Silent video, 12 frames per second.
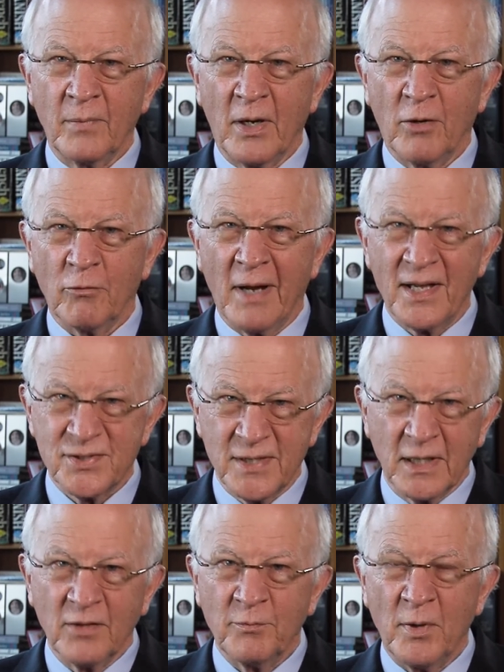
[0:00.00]

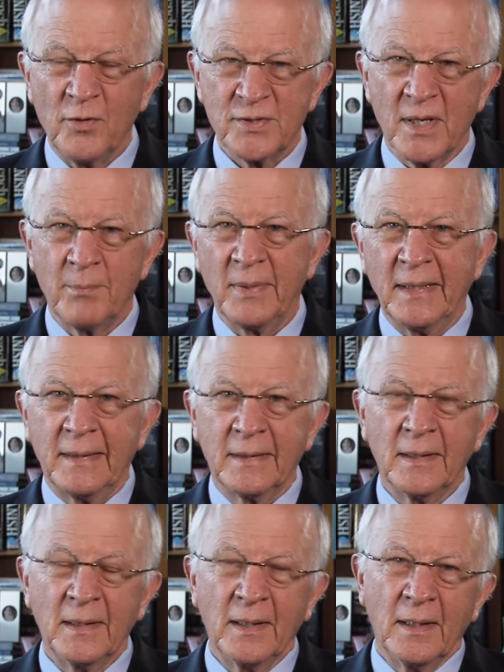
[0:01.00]
harassing of
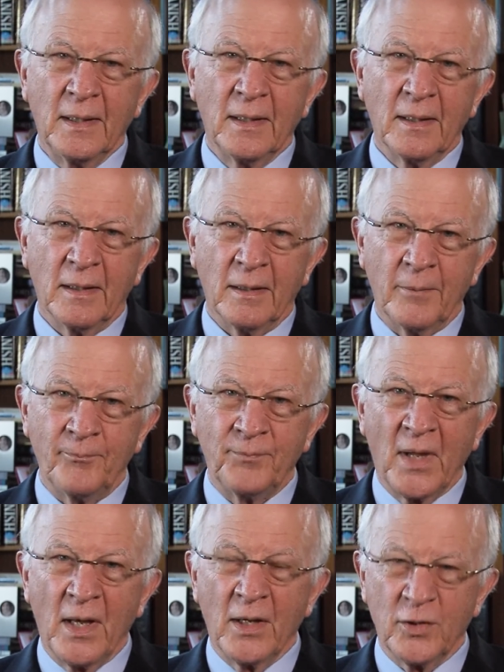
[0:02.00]
Mozambique,
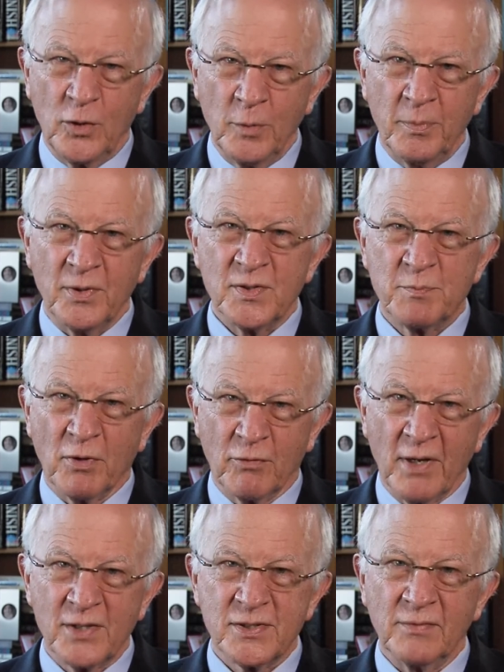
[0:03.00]
Cubans
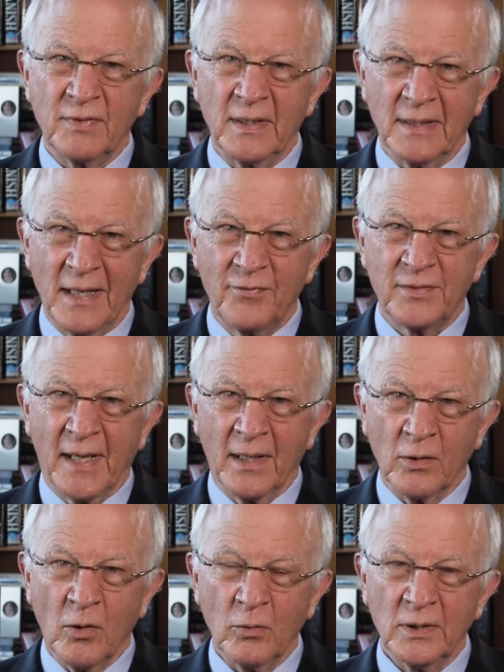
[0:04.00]
progressively left
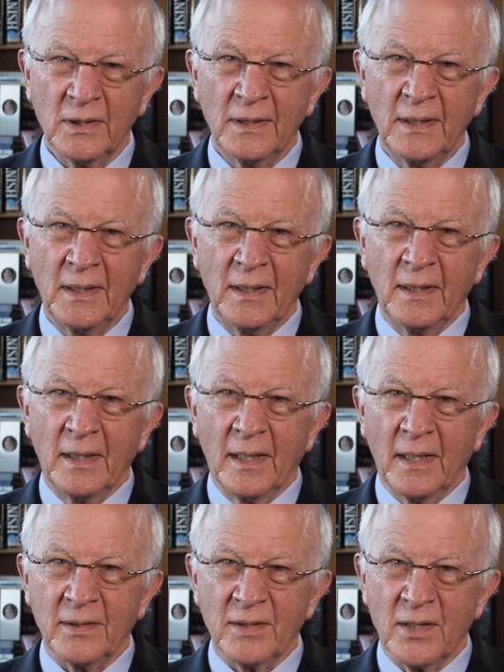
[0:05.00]
Angola,
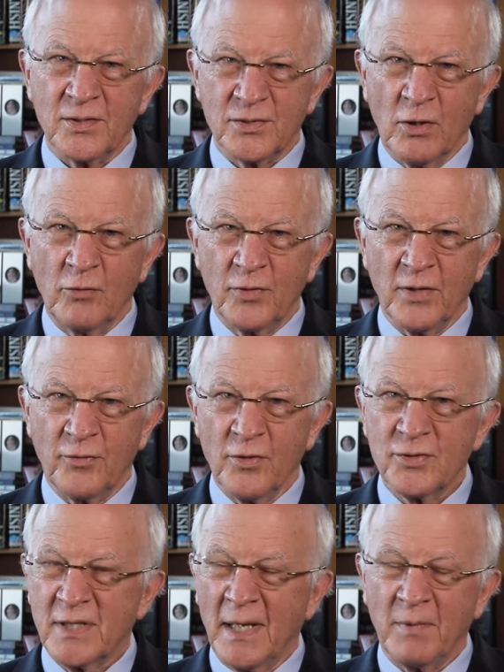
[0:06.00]
and so for the
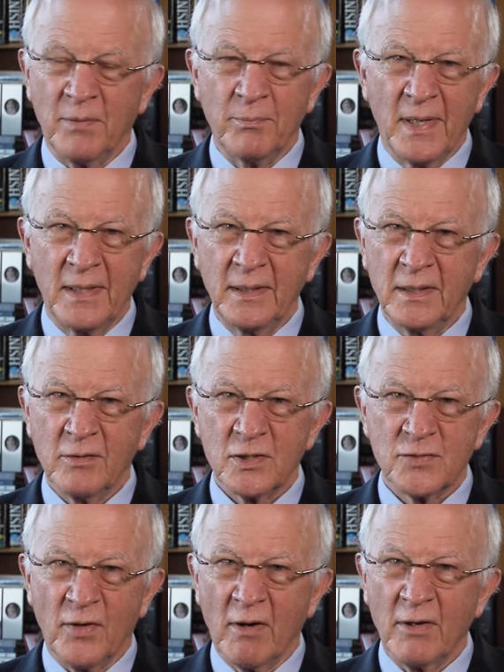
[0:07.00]
first time in many
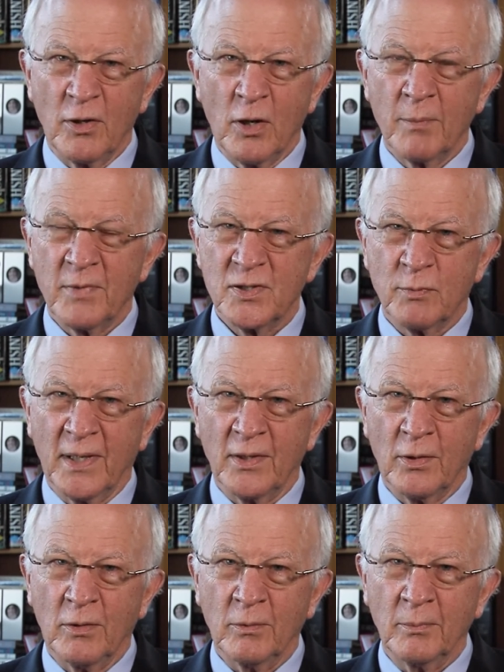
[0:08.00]
years, foreign armies
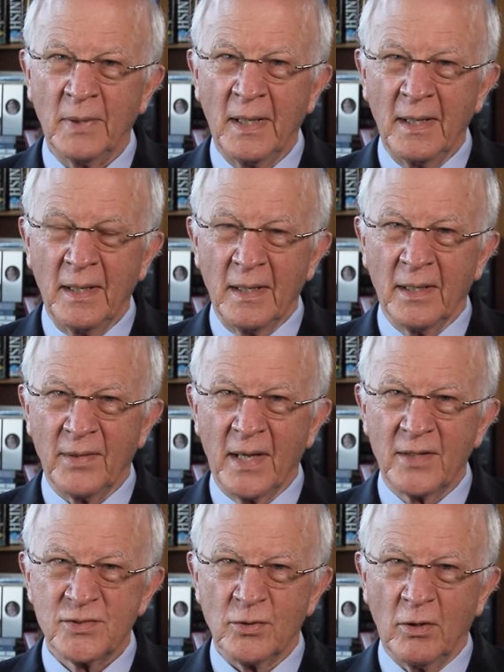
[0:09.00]
went home. And
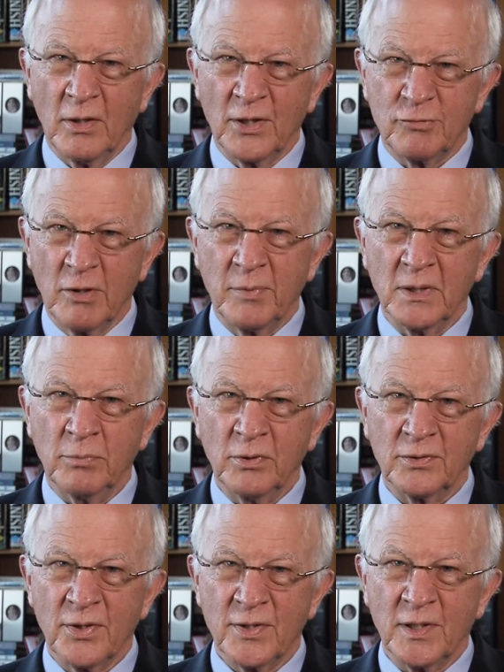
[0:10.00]
that's all
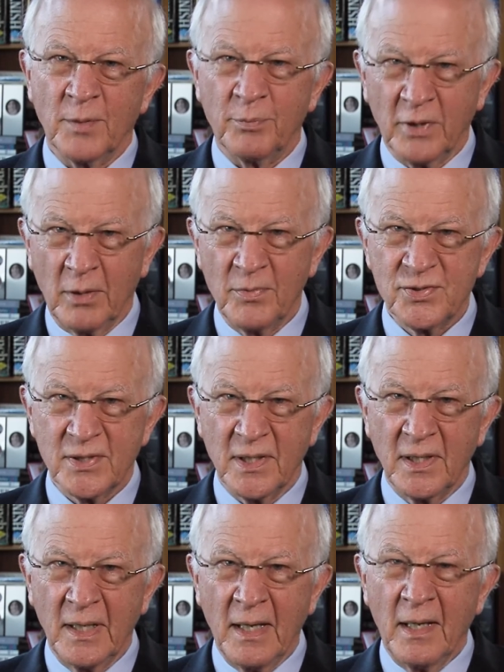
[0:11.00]
attributable to the
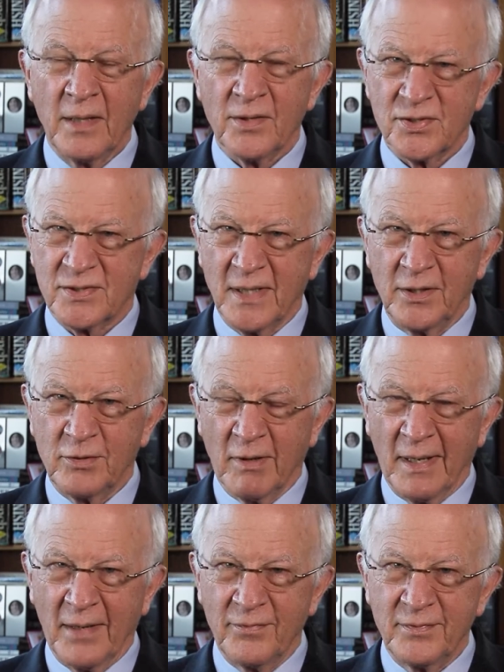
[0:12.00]
diplomacy, the
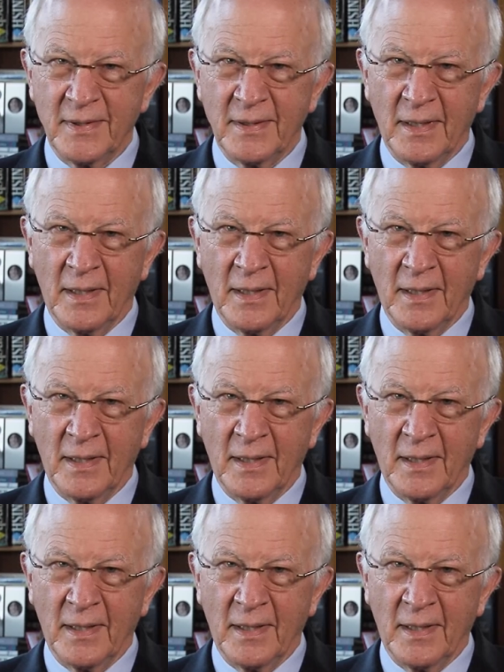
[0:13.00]
statecraft,